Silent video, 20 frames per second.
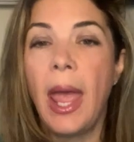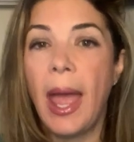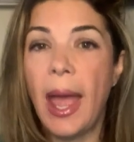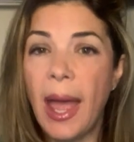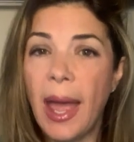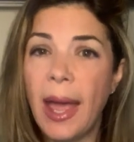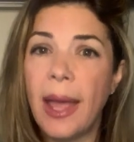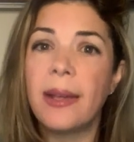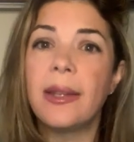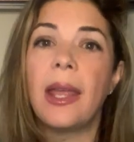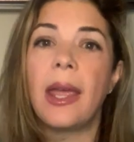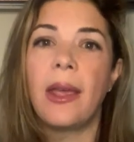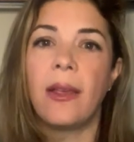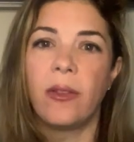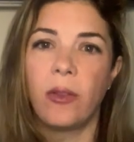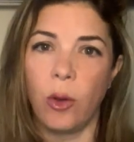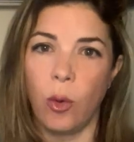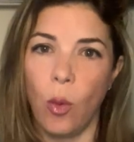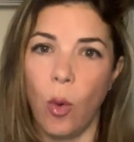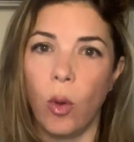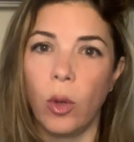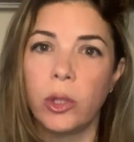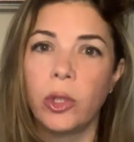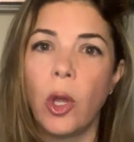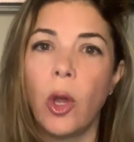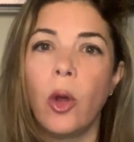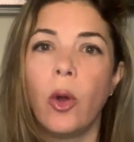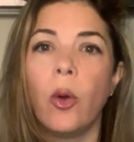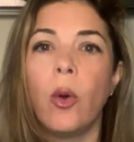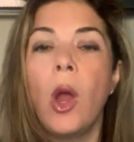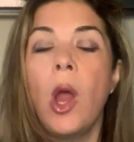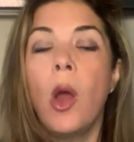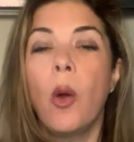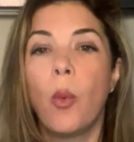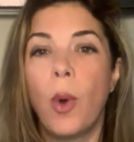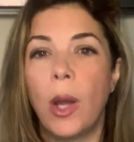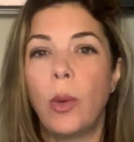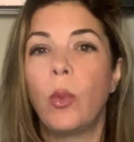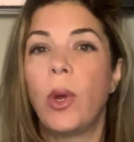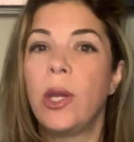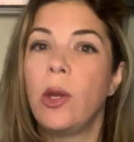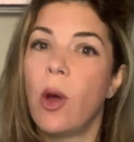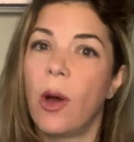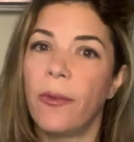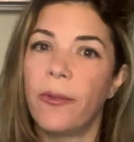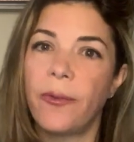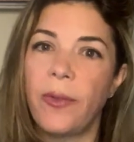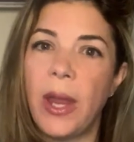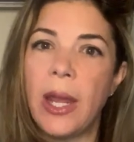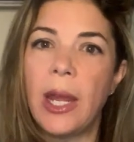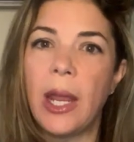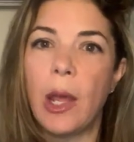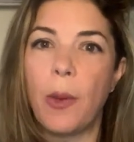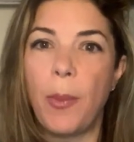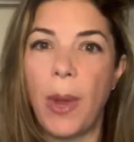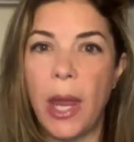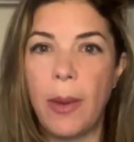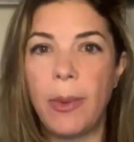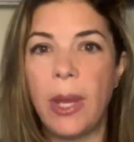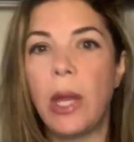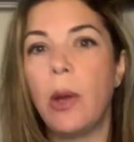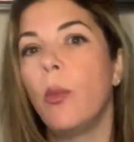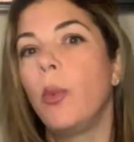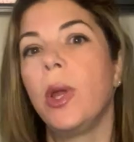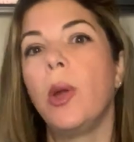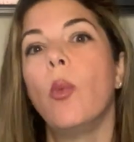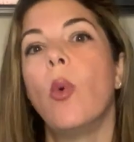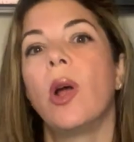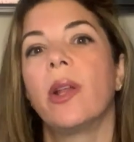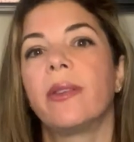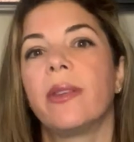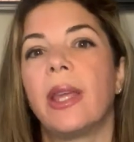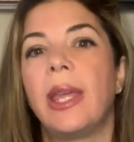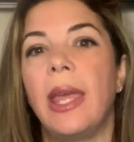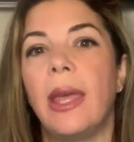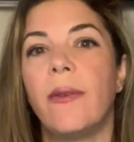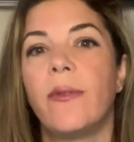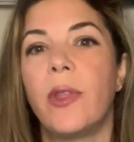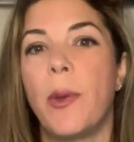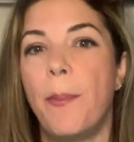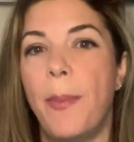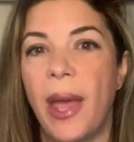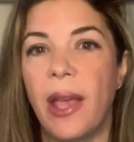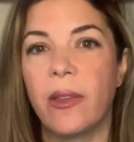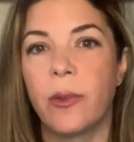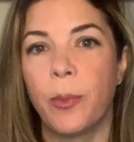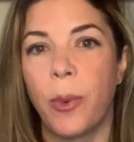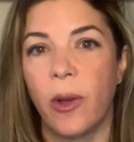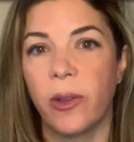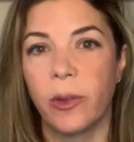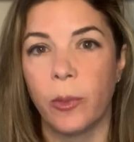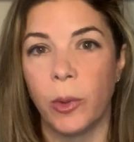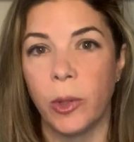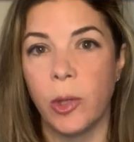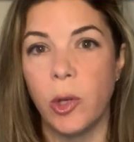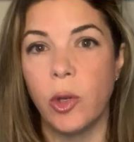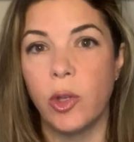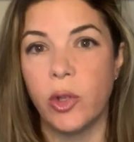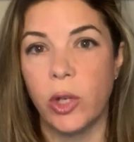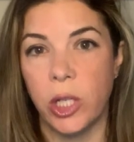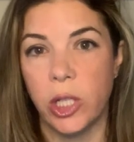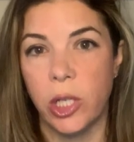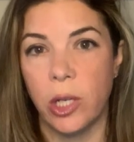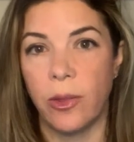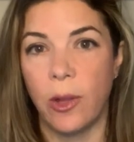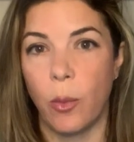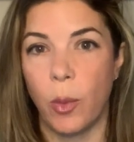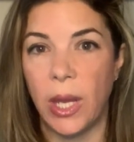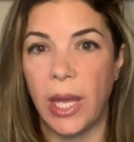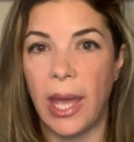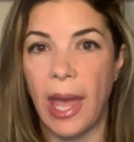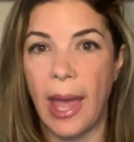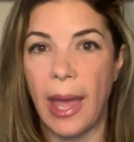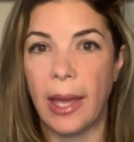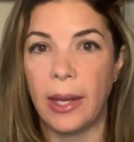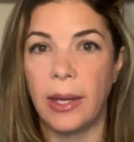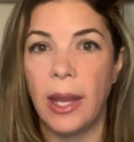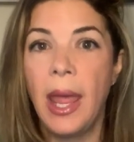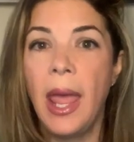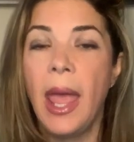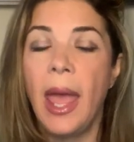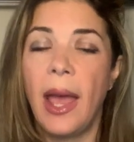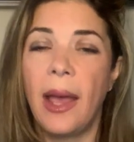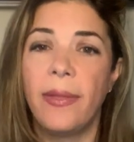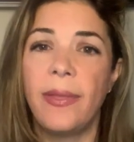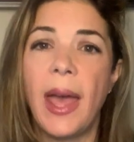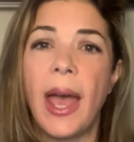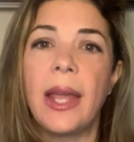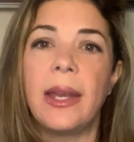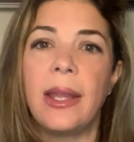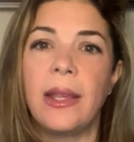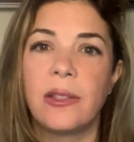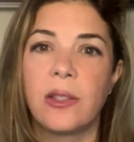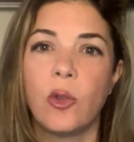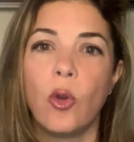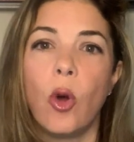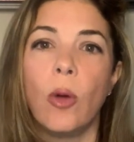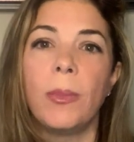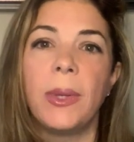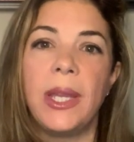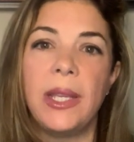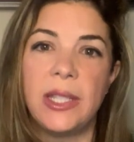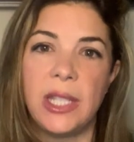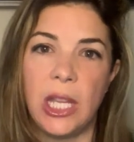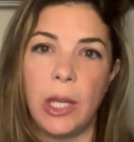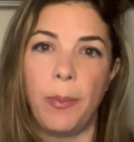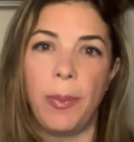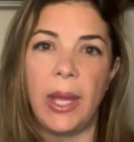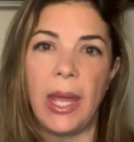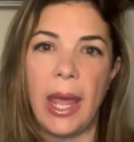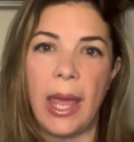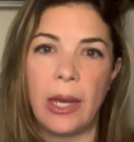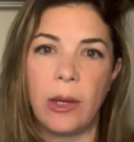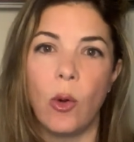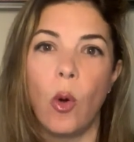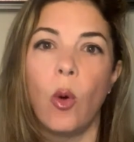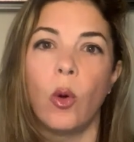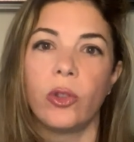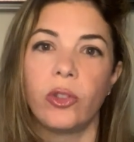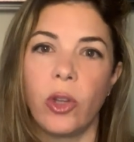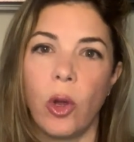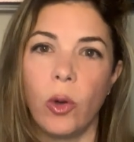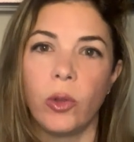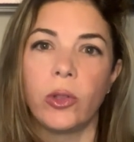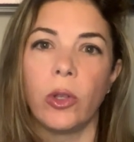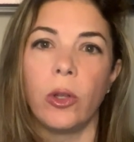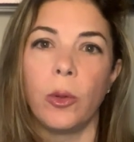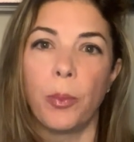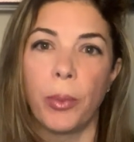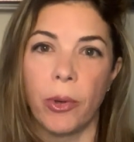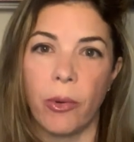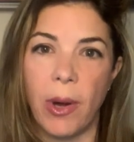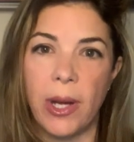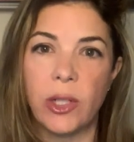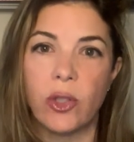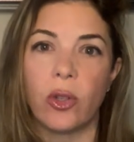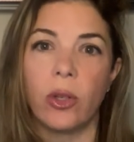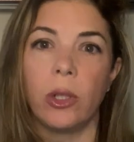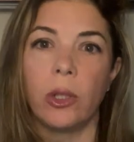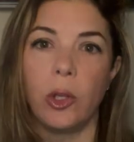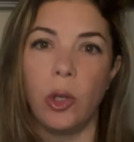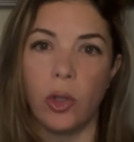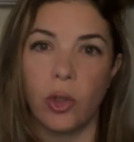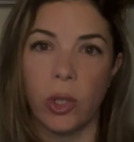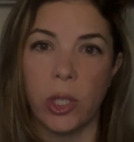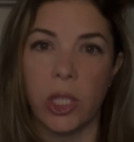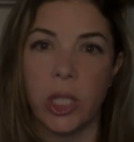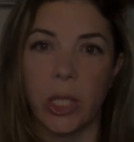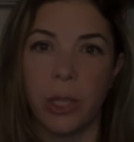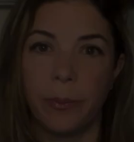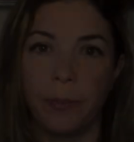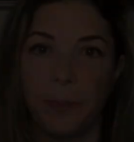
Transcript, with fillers: And as you all know, when we're not feeding a baby, we want to give the best possible nutrition that we can. And that is normally TPN or total parenteral nutrition.